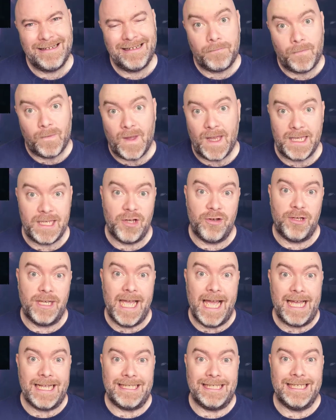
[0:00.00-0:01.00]
Then you
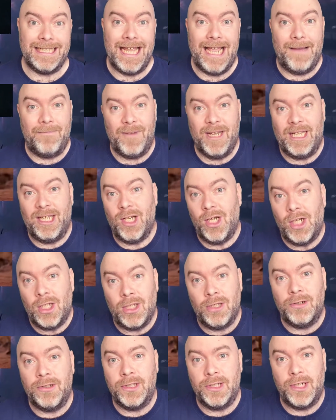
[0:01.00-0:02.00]
get to the epic
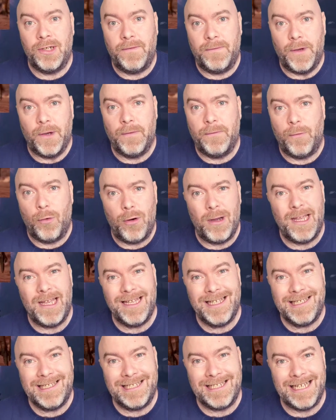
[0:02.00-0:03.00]
conclusion of your
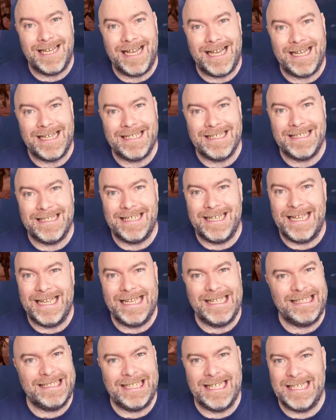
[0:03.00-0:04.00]
voyage, and
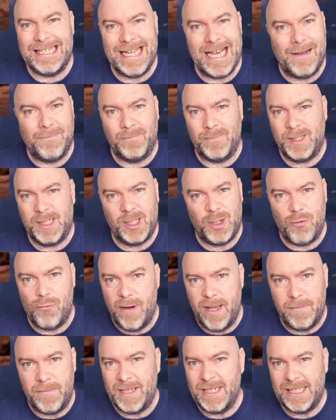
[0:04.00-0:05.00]
it's a damp
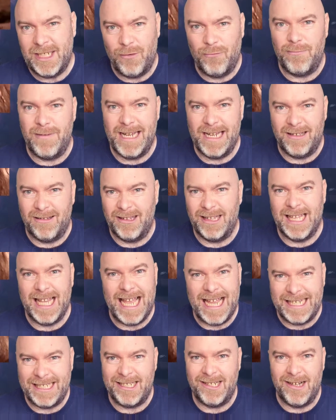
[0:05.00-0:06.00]
squib. It's a real
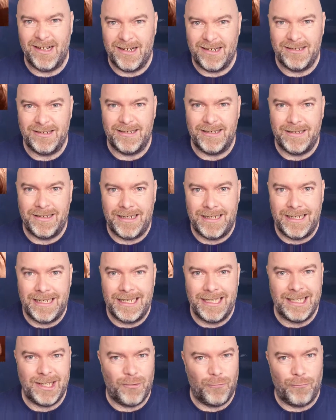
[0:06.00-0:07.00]
letdown.
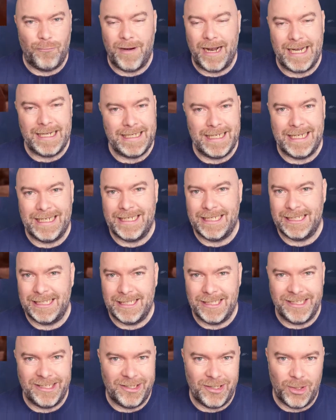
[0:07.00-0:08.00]
The writing
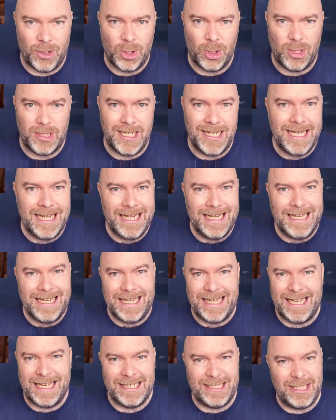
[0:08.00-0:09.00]
isn't good. It